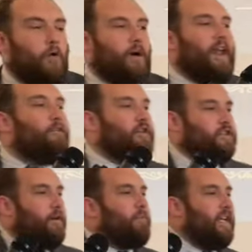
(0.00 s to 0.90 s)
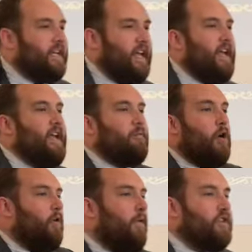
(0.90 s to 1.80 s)
whenever somebody
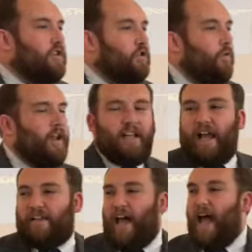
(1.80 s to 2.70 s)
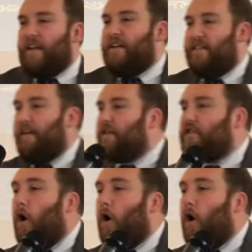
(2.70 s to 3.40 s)
came with a story like that, David's